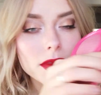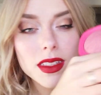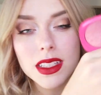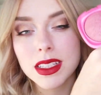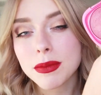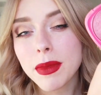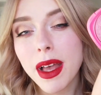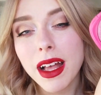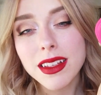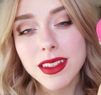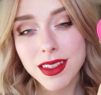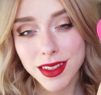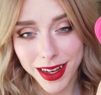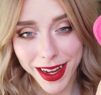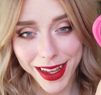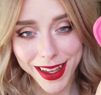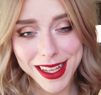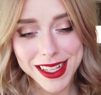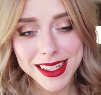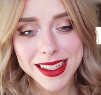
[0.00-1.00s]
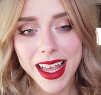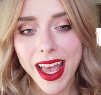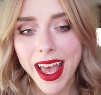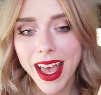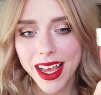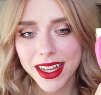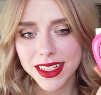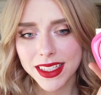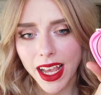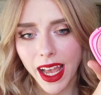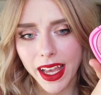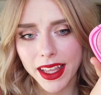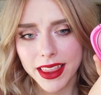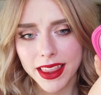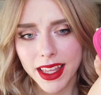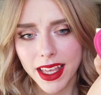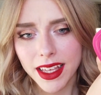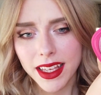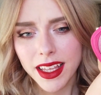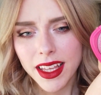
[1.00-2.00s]
smells nice and I
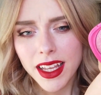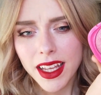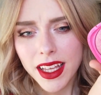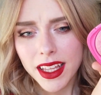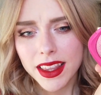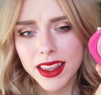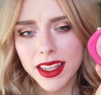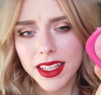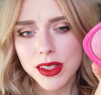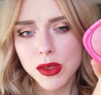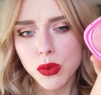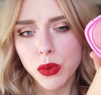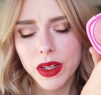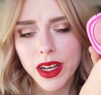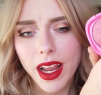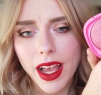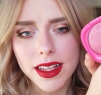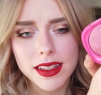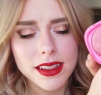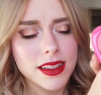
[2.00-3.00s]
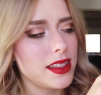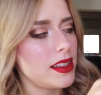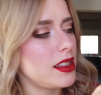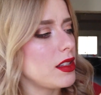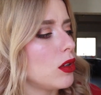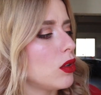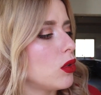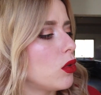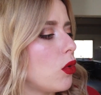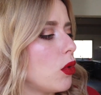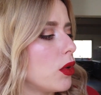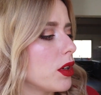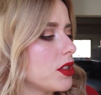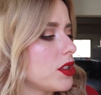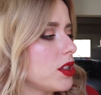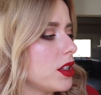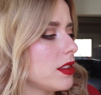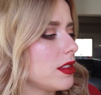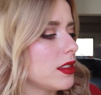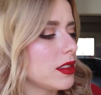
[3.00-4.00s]
think this one has this
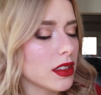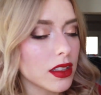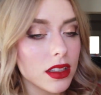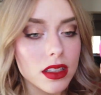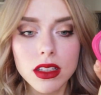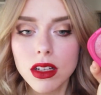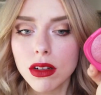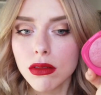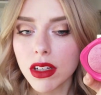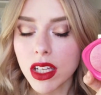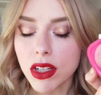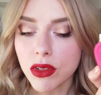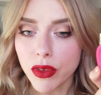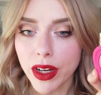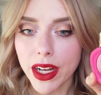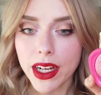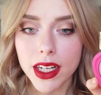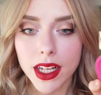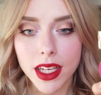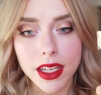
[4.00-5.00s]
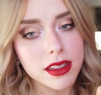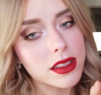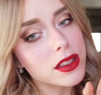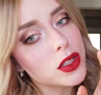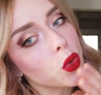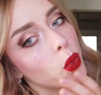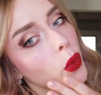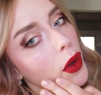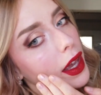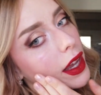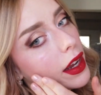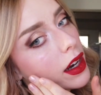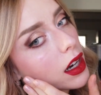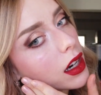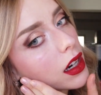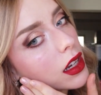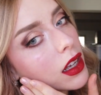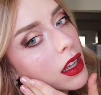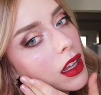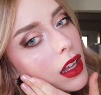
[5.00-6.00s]
gorgeous glowy radiance
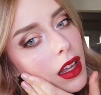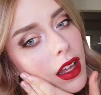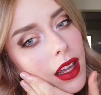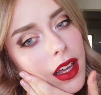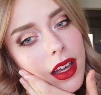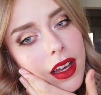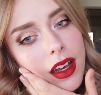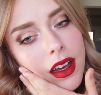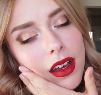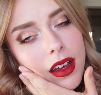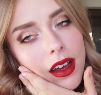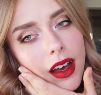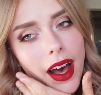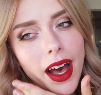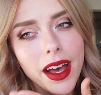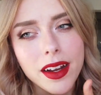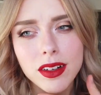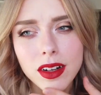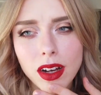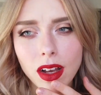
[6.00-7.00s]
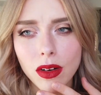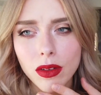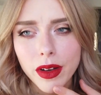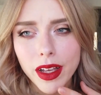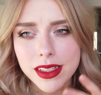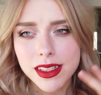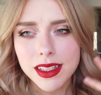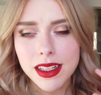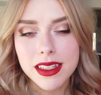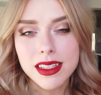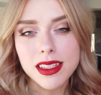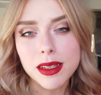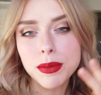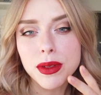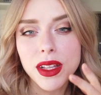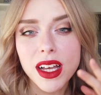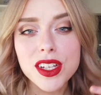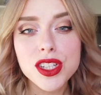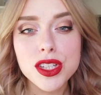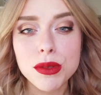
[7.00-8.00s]
where I don't know, it's it's a
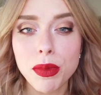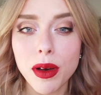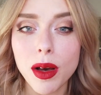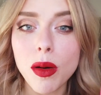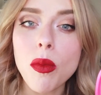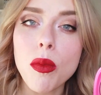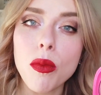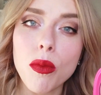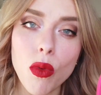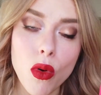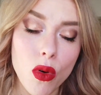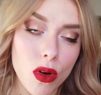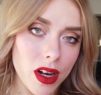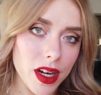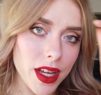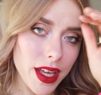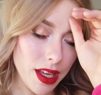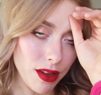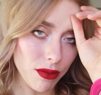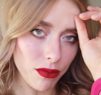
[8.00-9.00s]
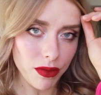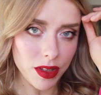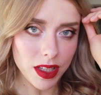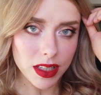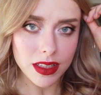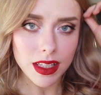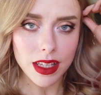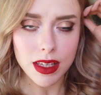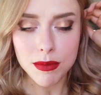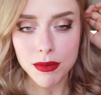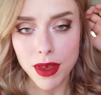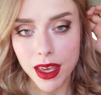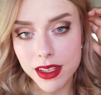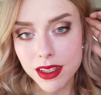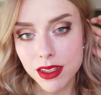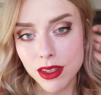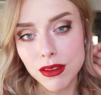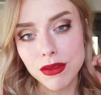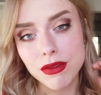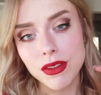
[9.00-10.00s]
blush but more. It really
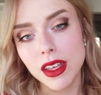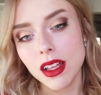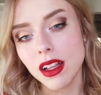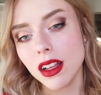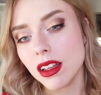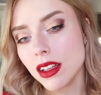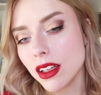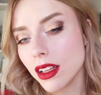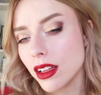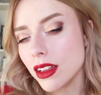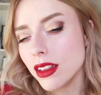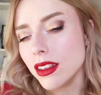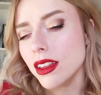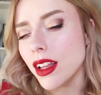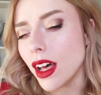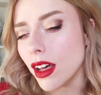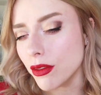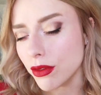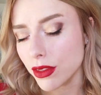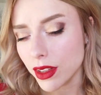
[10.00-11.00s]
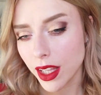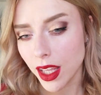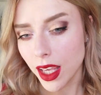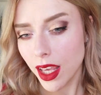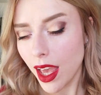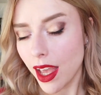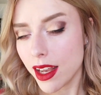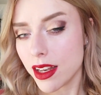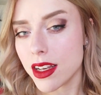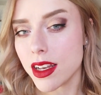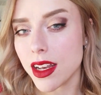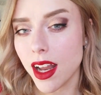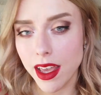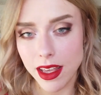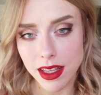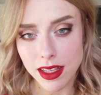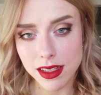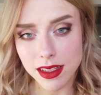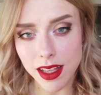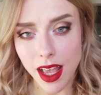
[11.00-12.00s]
makes you feel lovely and
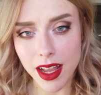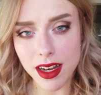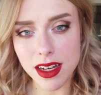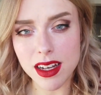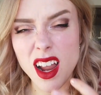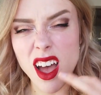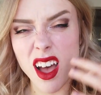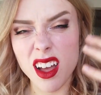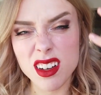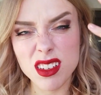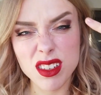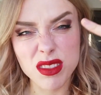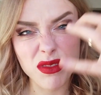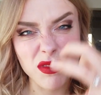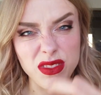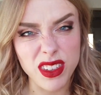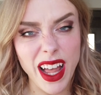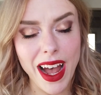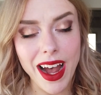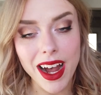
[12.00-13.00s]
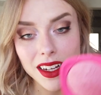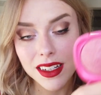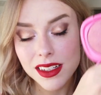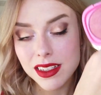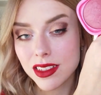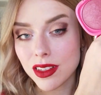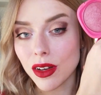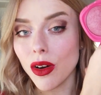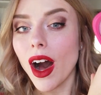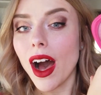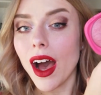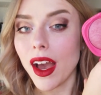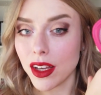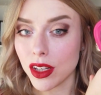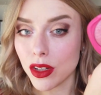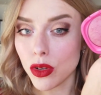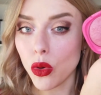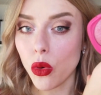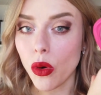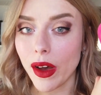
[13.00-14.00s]
nice and not flat. So I
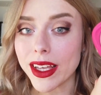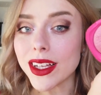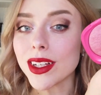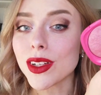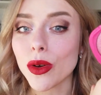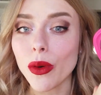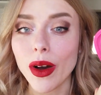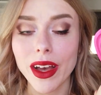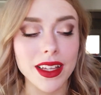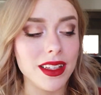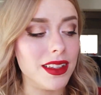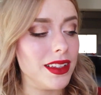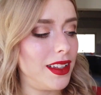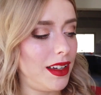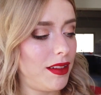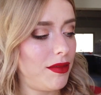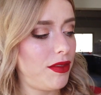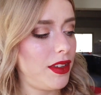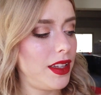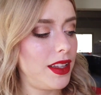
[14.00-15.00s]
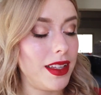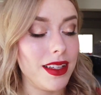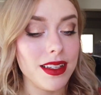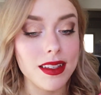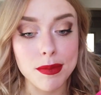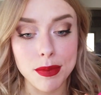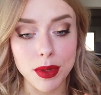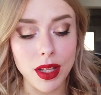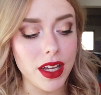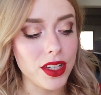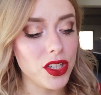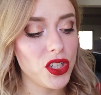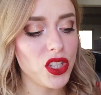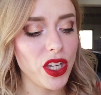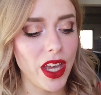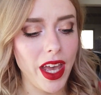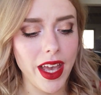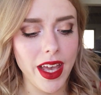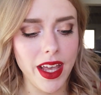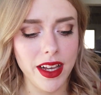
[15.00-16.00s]
quite, quite love this
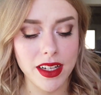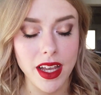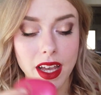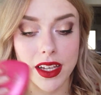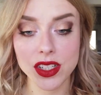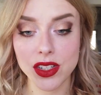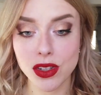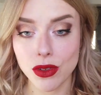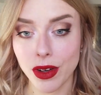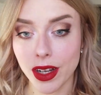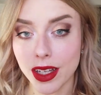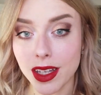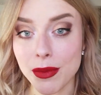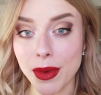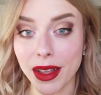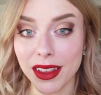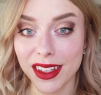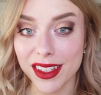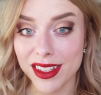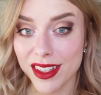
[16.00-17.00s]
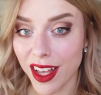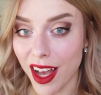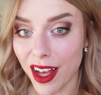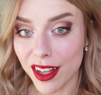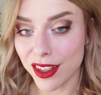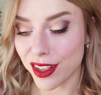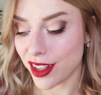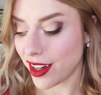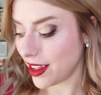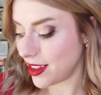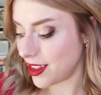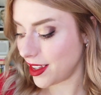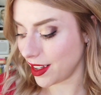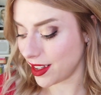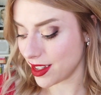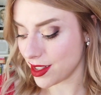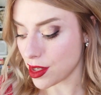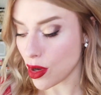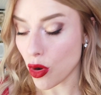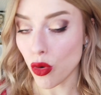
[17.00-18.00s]
blush and I do recommend this color. I
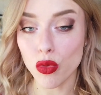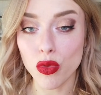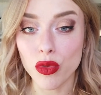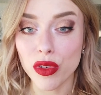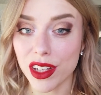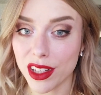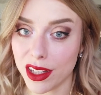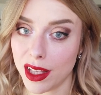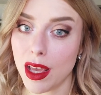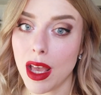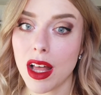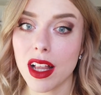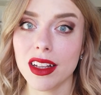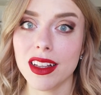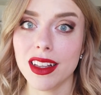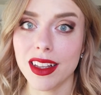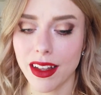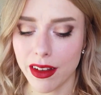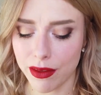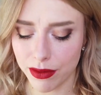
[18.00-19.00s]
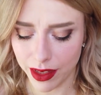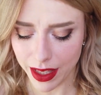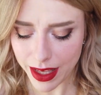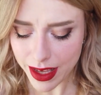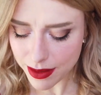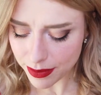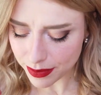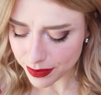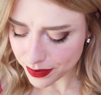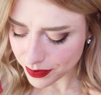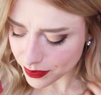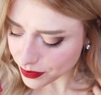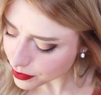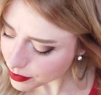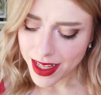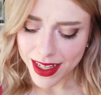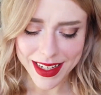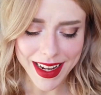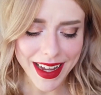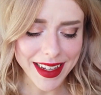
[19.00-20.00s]
think it's really lovely.
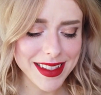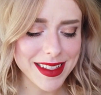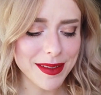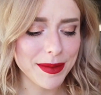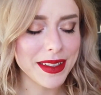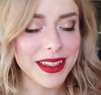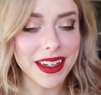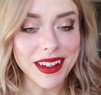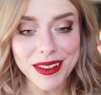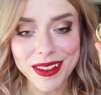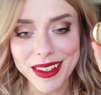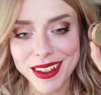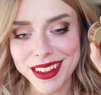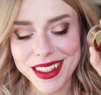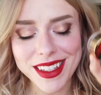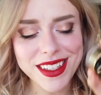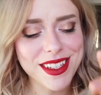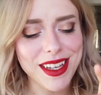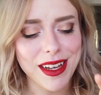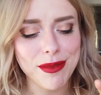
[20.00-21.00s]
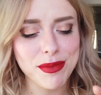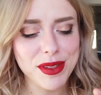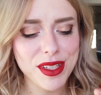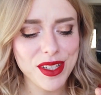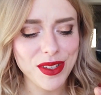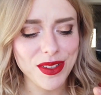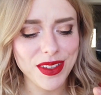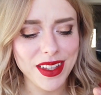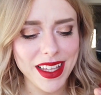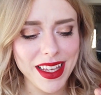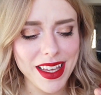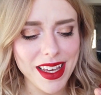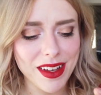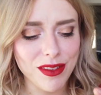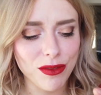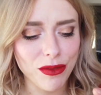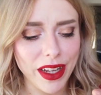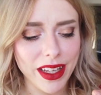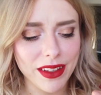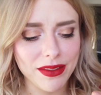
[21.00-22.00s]
Next, I'm gonna quickly jump to the
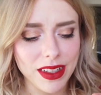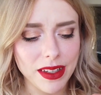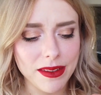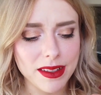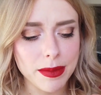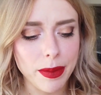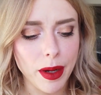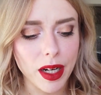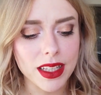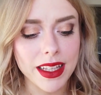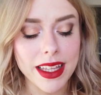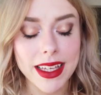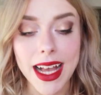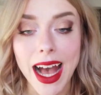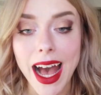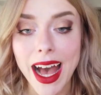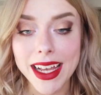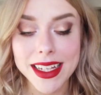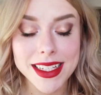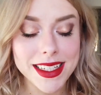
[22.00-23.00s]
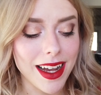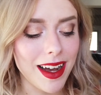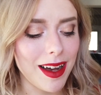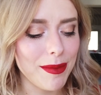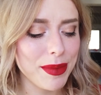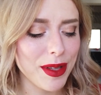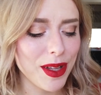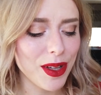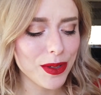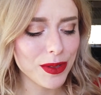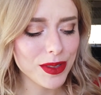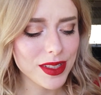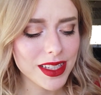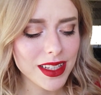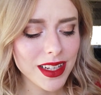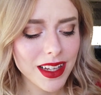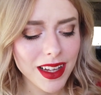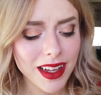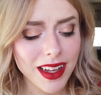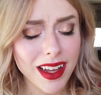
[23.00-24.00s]
Ray of Love Sparkling Eye Top Coat.
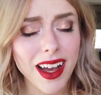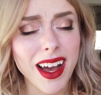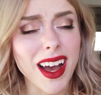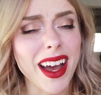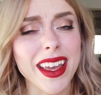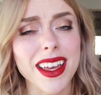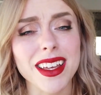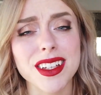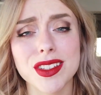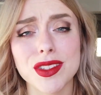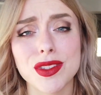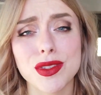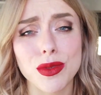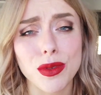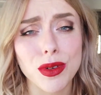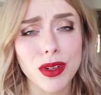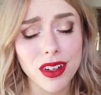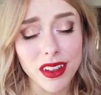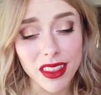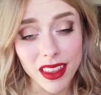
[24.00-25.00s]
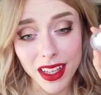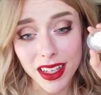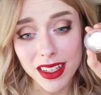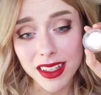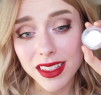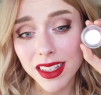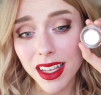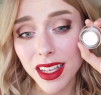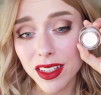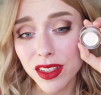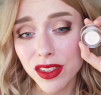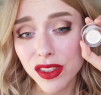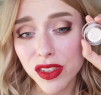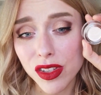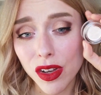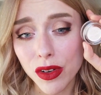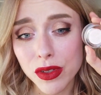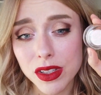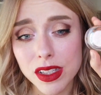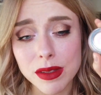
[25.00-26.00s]
I adore this. It's
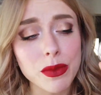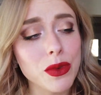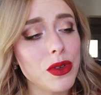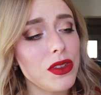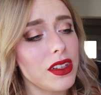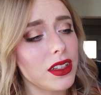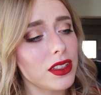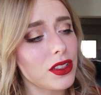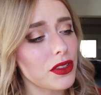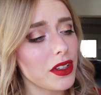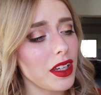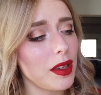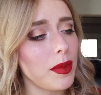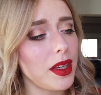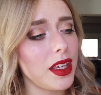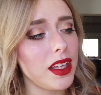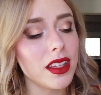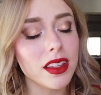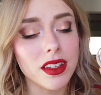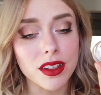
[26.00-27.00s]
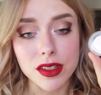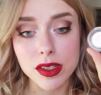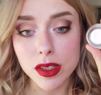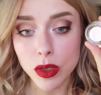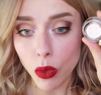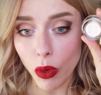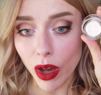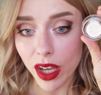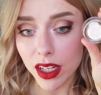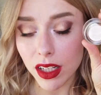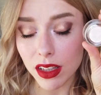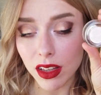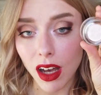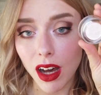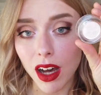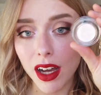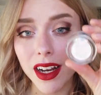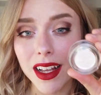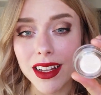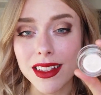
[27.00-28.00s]
so smooth and creamy. There's quite a
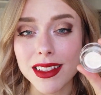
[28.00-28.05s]
lot.